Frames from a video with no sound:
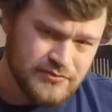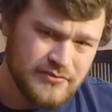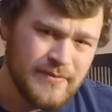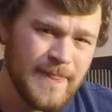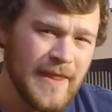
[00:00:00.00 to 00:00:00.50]

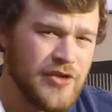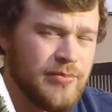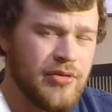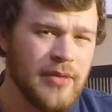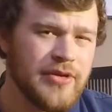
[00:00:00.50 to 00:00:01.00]
You're
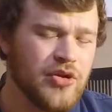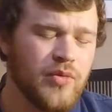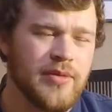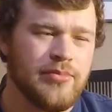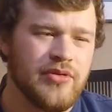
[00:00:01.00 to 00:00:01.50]
probably going to
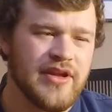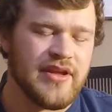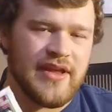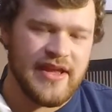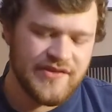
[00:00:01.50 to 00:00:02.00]
want to bring
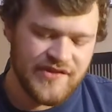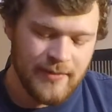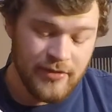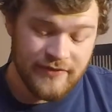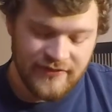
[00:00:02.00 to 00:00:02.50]
a
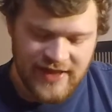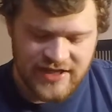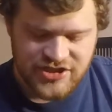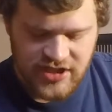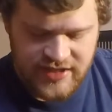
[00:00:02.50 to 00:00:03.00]
separate
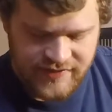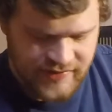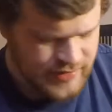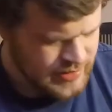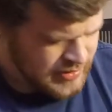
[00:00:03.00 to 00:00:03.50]
flashlight,
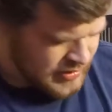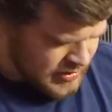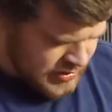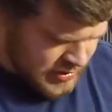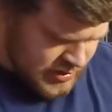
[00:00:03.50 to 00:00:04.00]

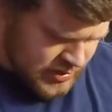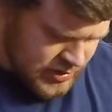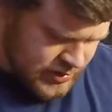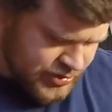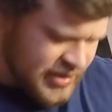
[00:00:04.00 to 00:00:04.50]

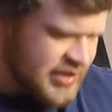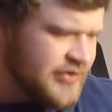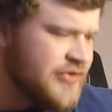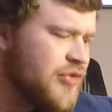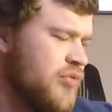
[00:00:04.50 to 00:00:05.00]
which I
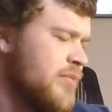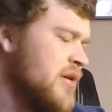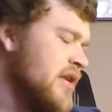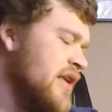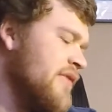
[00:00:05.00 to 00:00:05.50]
don't
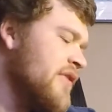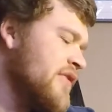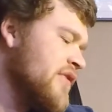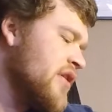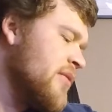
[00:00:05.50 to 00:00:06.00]
believe
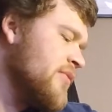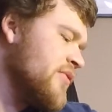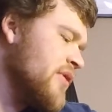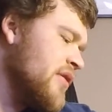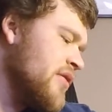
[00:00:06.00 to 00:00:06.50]
this comes
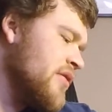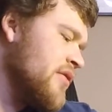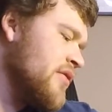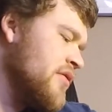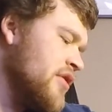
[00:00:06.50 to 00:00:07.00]
with.
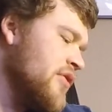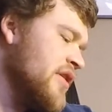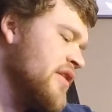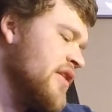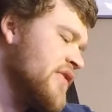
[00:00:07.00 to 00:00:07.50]
No,
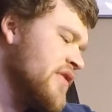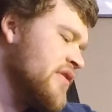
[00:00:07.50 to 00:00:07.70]
it does.